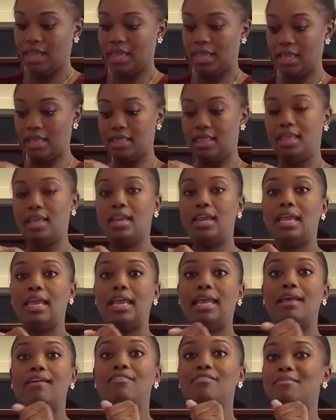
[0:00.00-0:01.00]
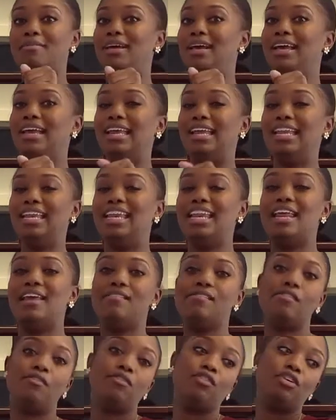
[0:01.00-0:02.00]
And then I have my
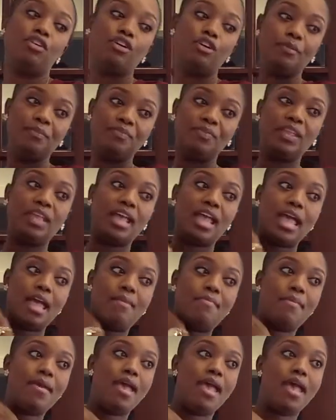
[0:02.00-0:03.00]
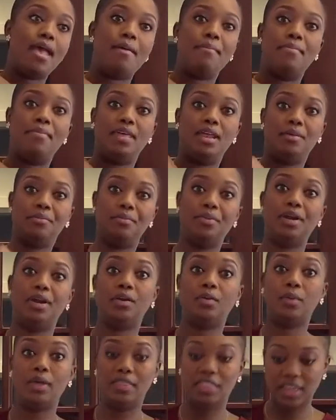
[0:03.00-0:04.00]
Neverfull MM that I'm wearing
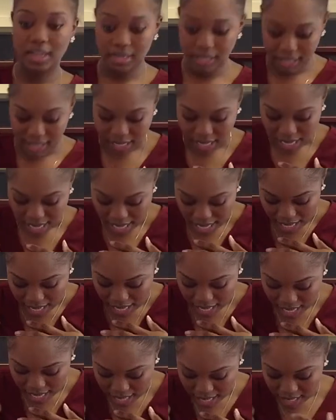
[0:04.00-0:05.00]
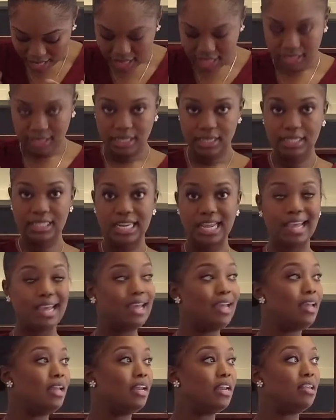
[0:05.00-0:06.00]
with it. And this is
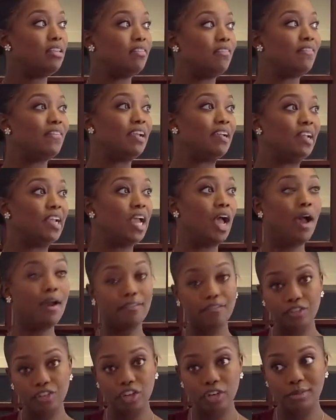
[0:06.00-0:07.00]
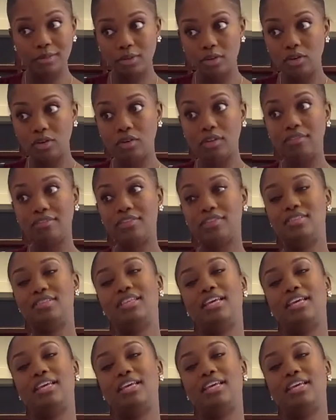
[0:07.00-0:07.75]
it. It's very comfortable. It feels